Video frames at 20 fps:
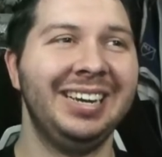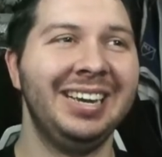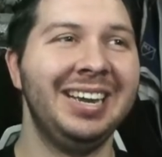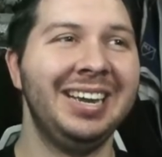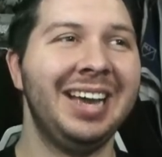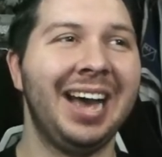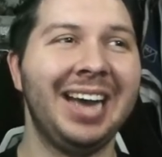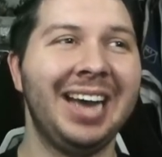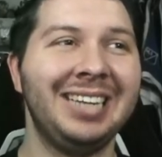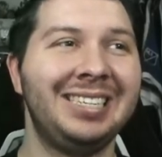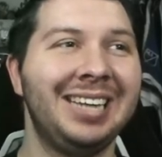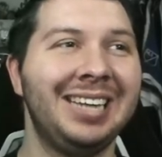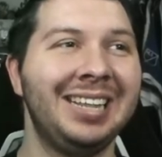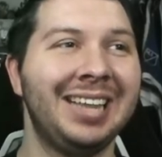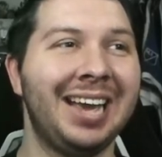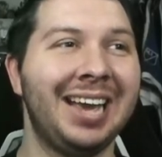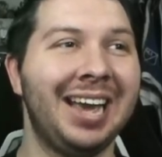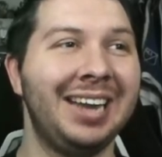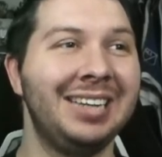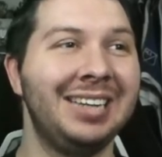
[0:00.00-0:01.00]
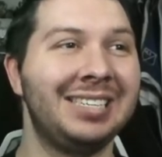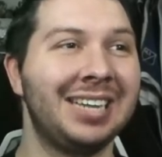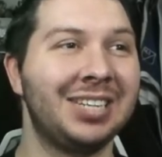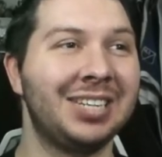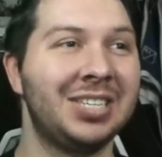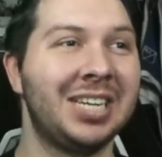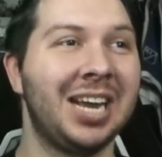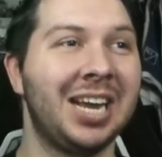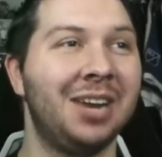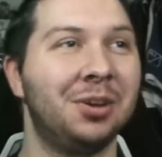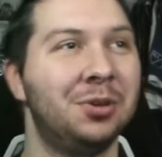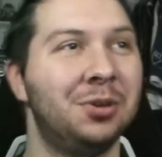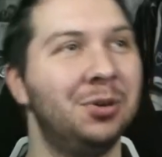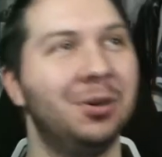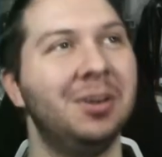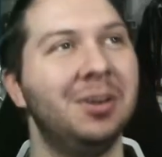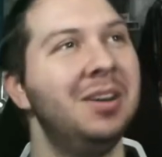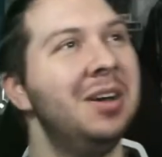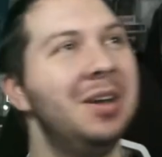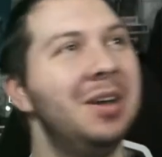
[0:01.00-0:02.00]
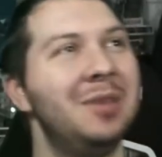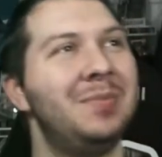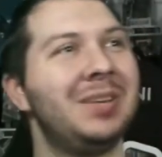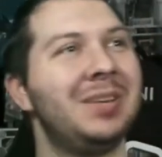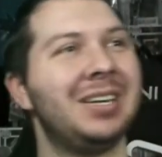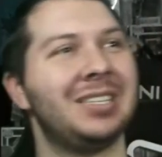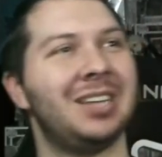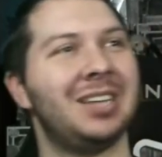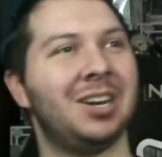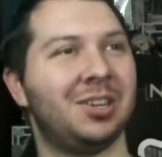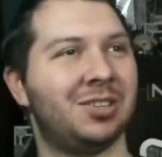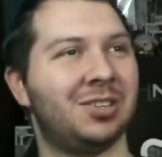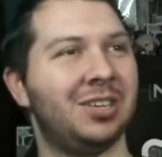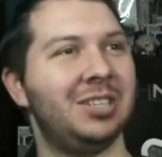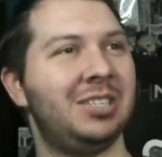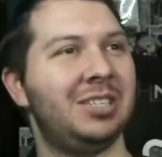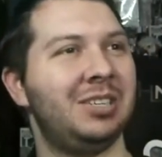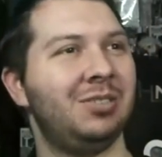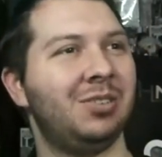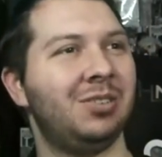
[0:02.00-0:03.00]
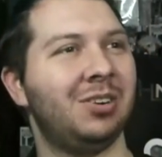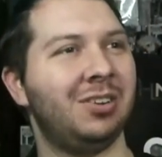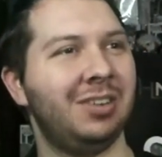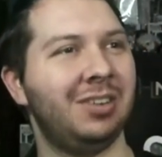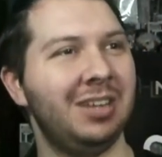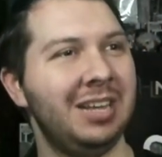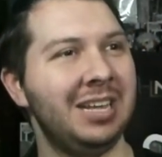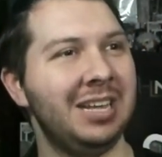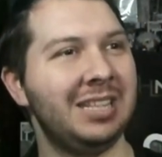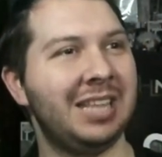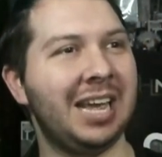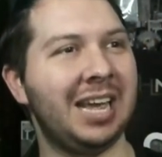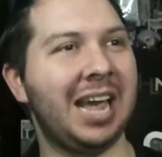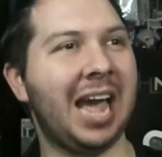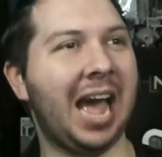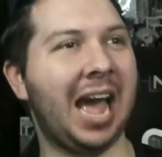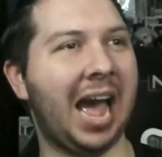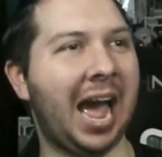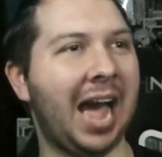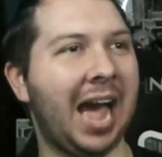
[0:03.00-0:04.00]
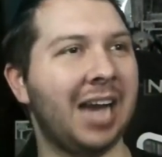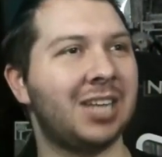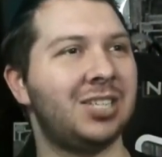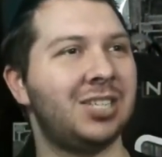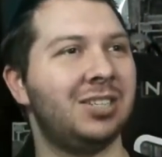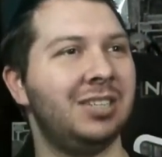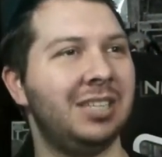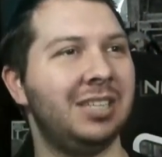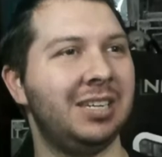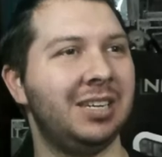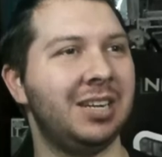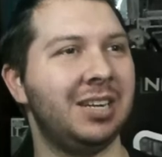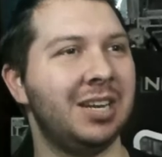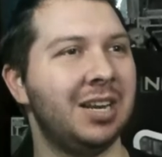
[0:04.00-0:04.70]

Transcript: I say that, and it's actually kind of cool because on Crunchyroll they actually